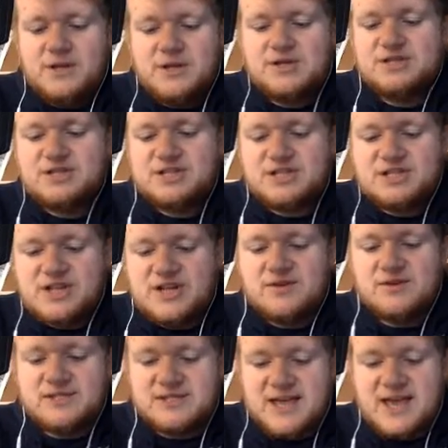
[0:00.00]
but you should
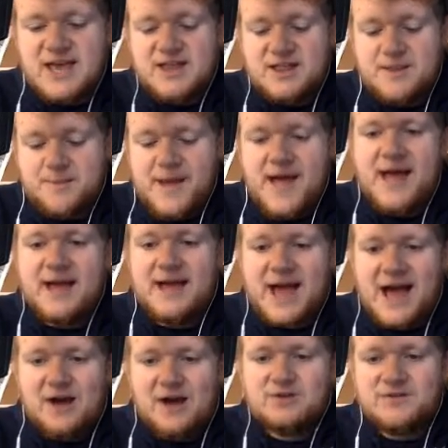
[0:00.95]
still stay in the
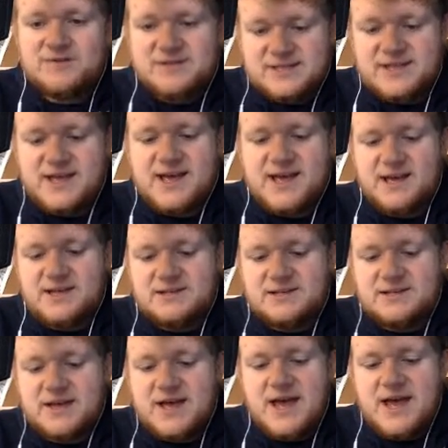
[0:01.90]
bag out of
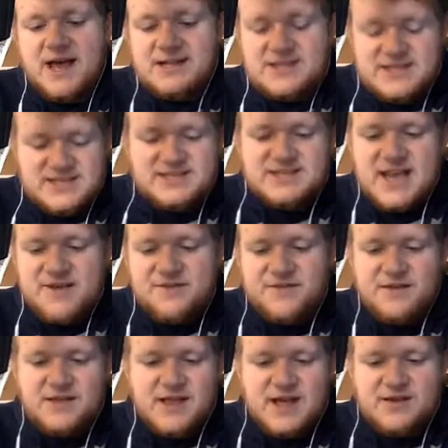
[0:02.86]
sight. It's
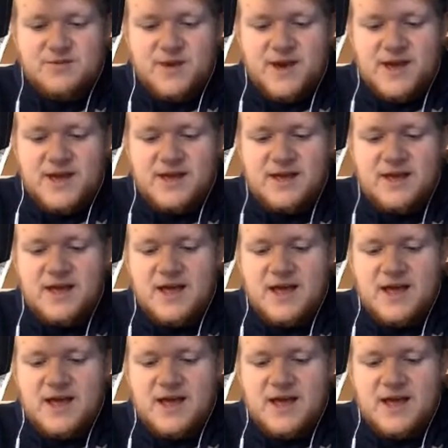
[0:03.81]
safer that way.